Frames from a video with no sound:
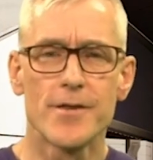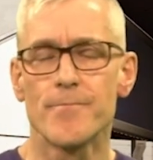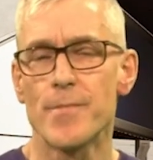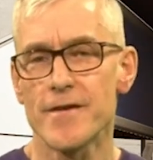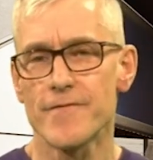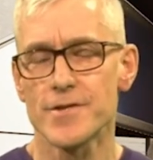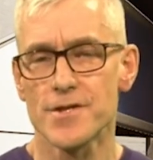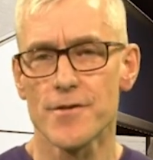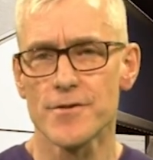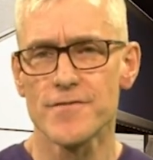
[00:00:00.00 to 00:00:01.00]
the
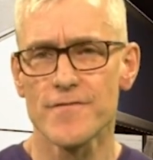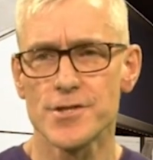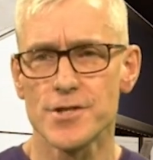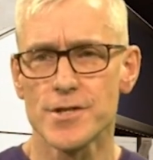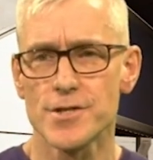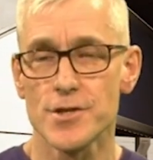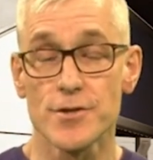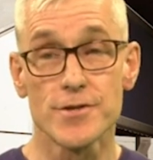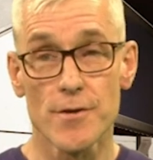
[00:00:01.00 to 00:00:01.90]
benefits of those features to you.